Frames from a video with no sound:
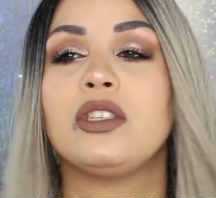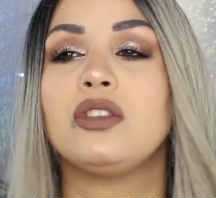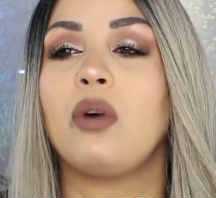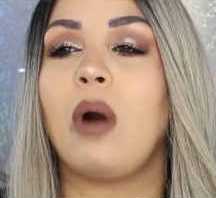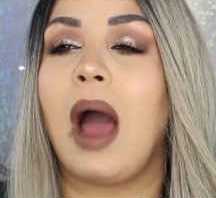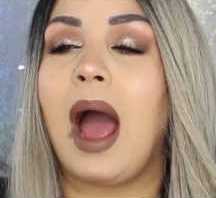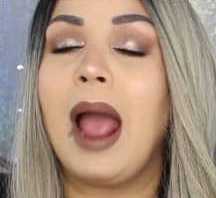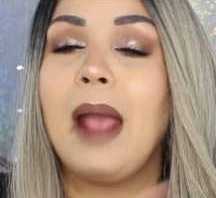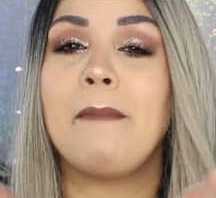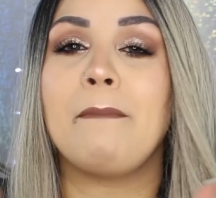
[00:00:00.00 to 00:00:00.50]

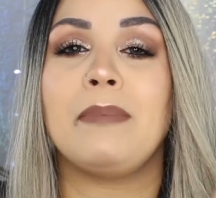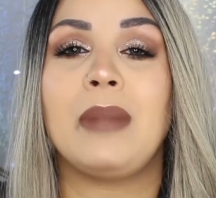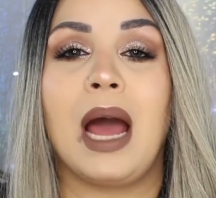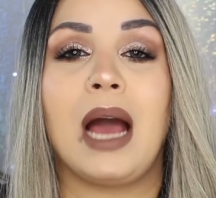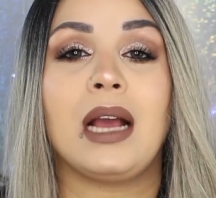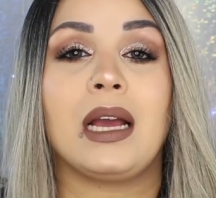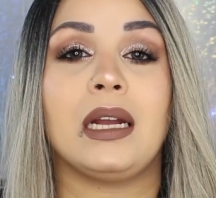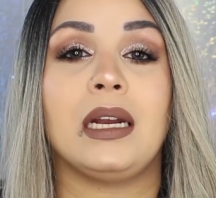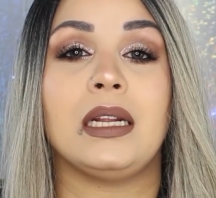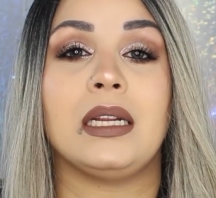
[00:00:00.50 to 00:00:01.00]
So I'm
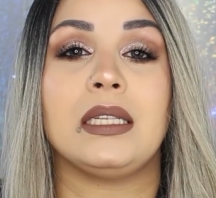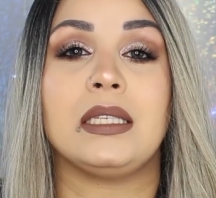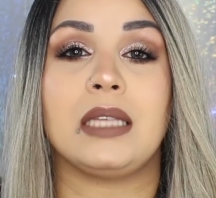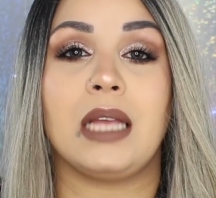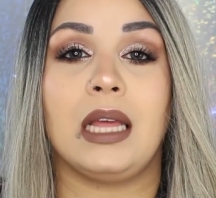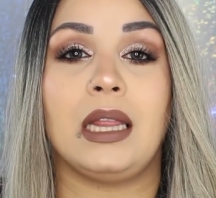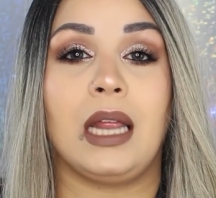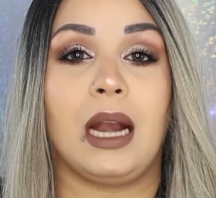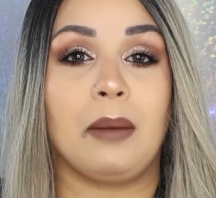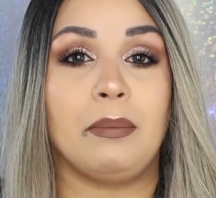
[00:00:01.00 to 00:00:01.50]
not gonna
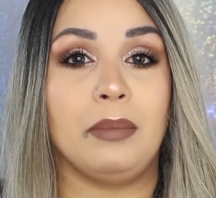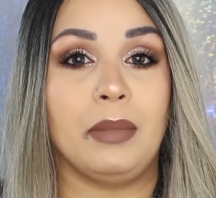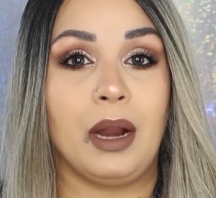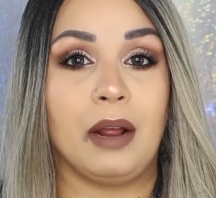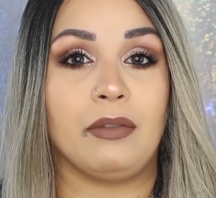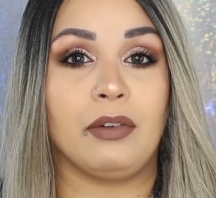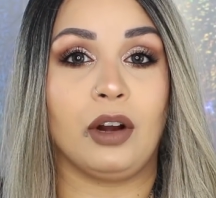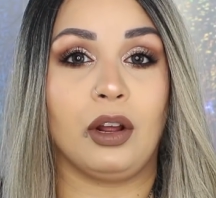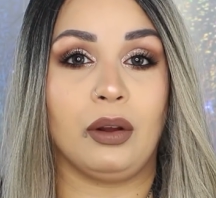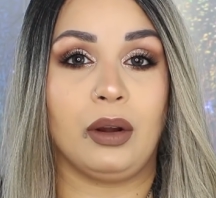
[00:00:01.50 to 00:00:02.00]
say that I'm
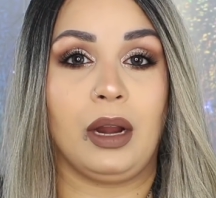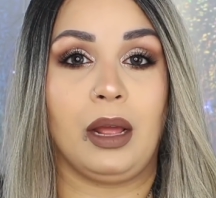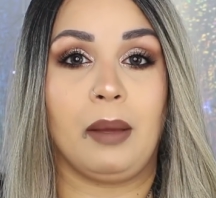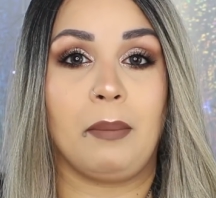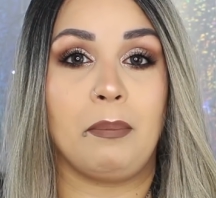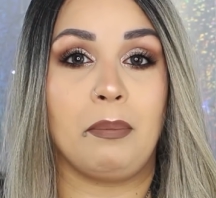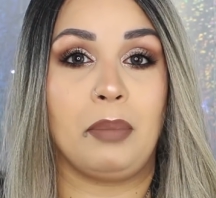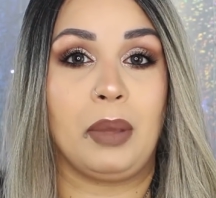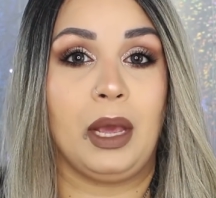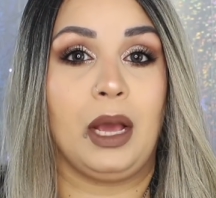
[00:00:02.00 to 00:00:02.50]
never gonna
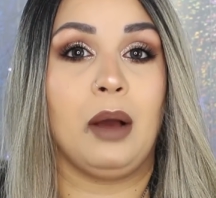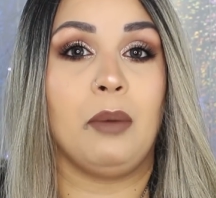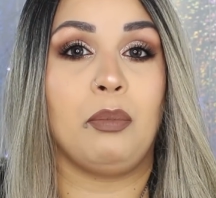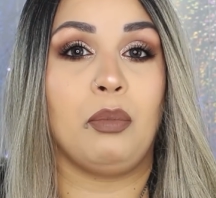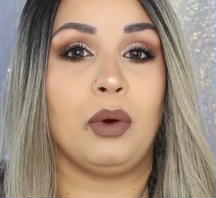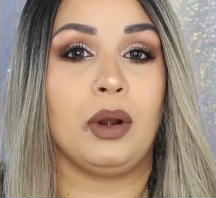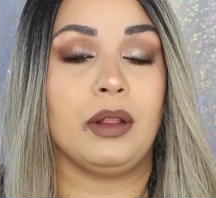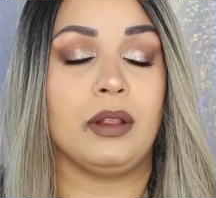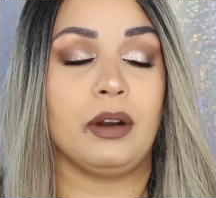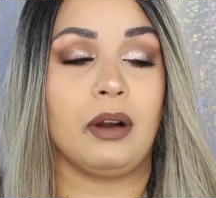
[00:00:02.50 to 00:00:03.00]
pick
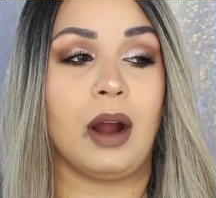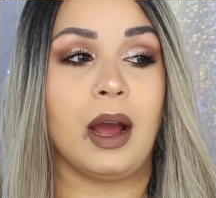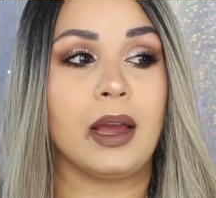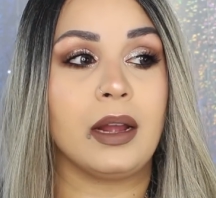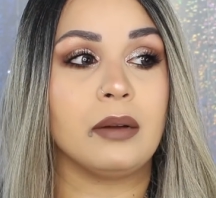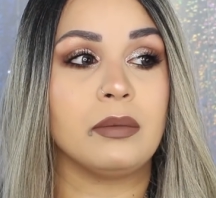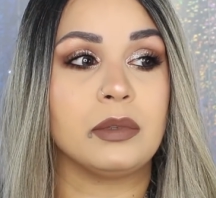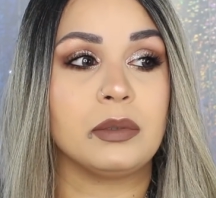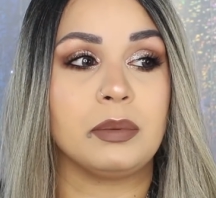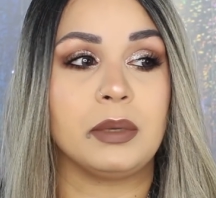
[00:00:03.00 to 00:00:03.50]
up one of their
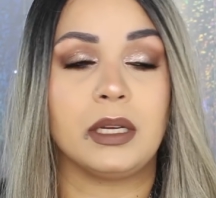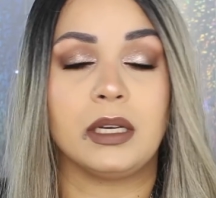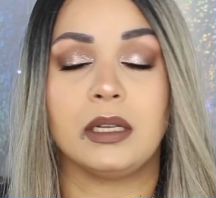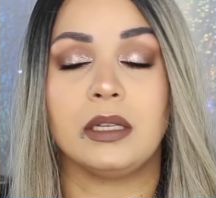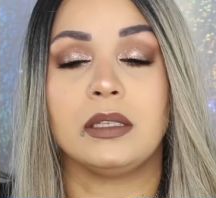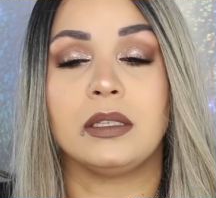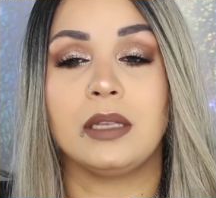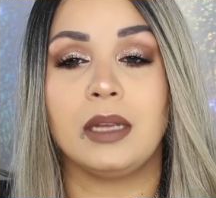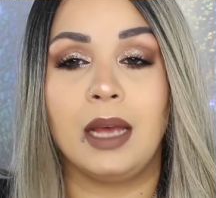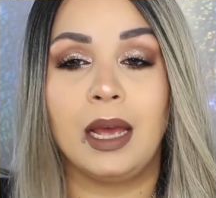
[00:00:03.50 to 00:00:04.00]
items,
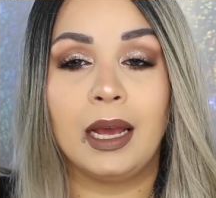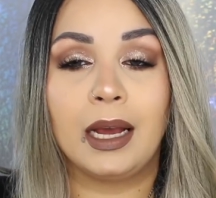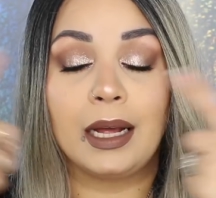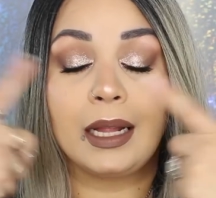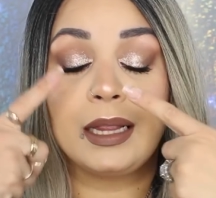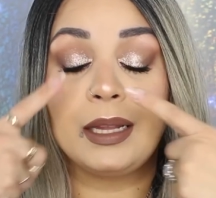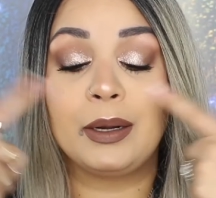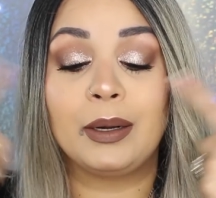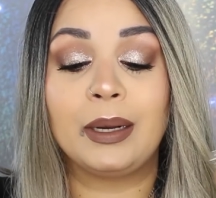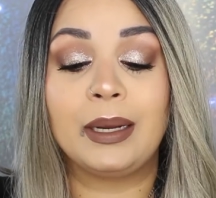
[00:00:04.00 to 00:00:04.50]
because
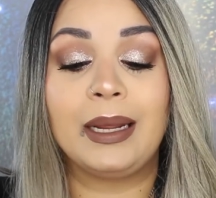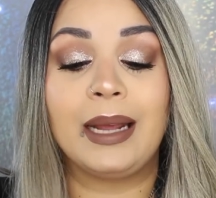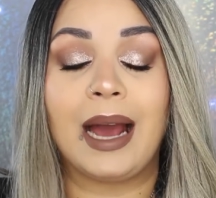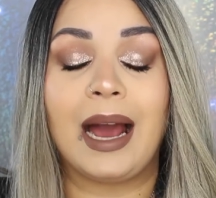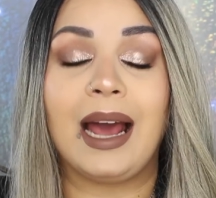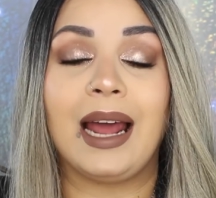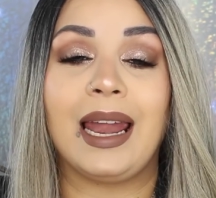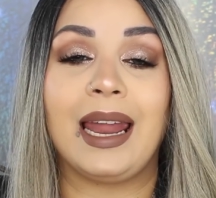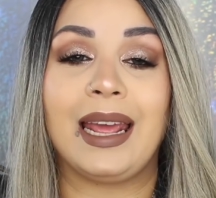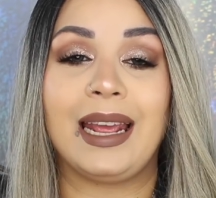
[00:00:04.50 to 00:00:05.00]
clearly
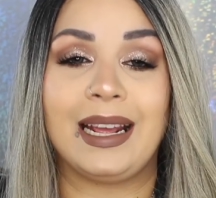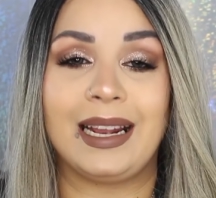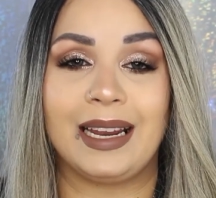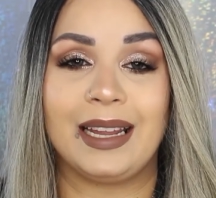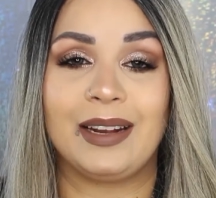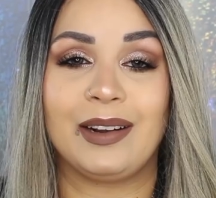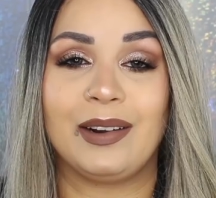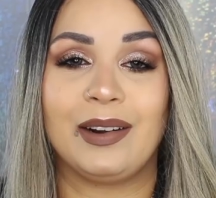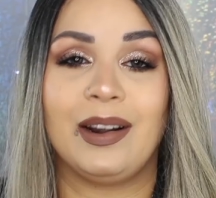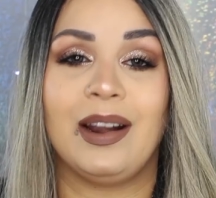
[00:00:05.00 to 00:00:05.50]
I like
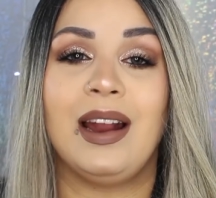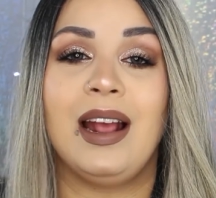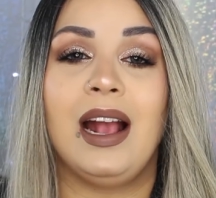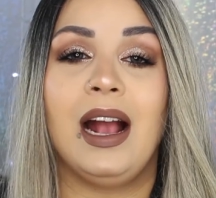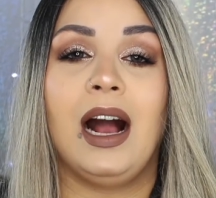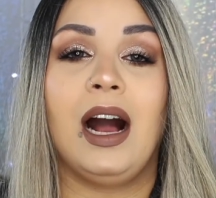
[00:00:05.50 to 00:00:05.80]
glitter.